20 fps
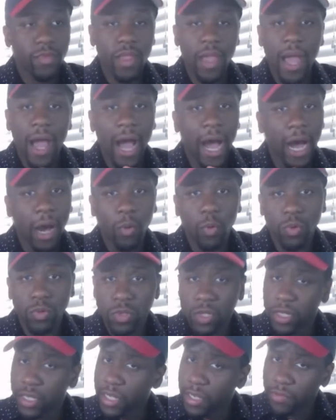I will
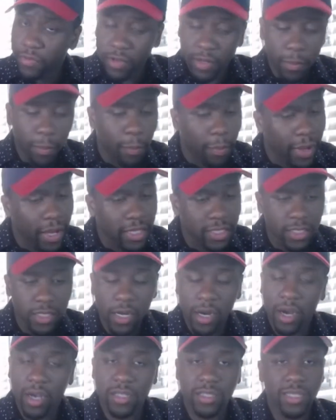deliver the best
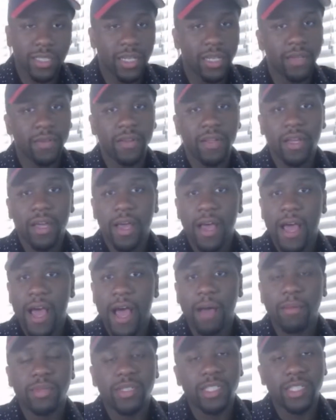content.
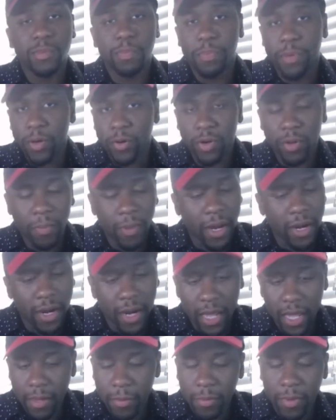I'm just building my
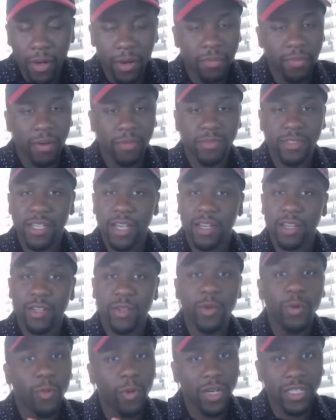name up. I'm telling
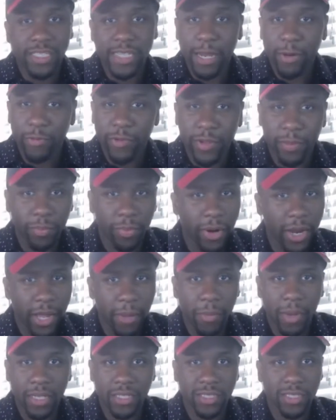you, once I rebrand
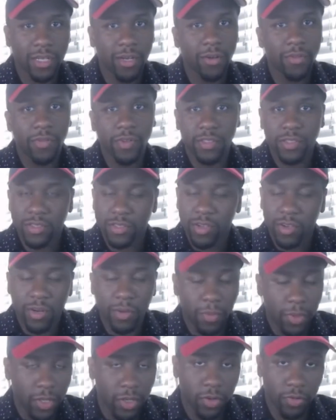myself, it's going to
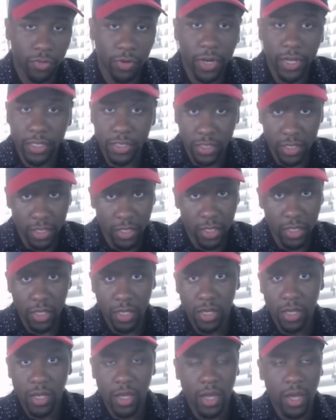be crazy.
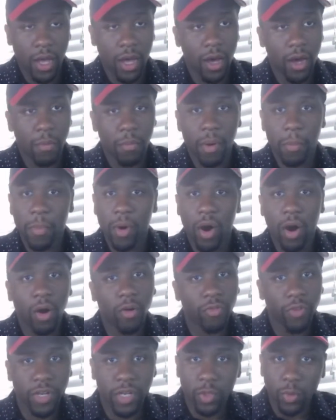I'm
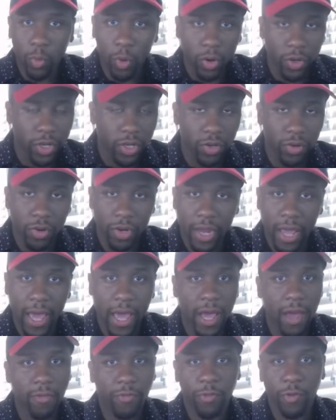already working on an
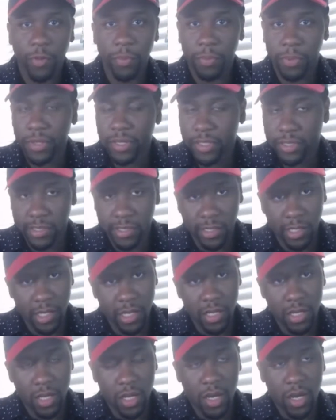Afro Beats
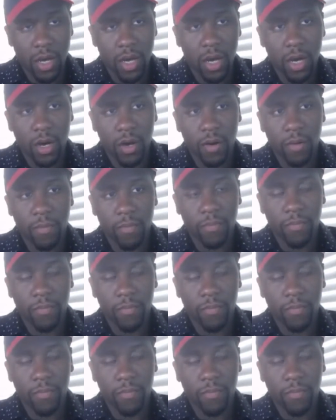EP.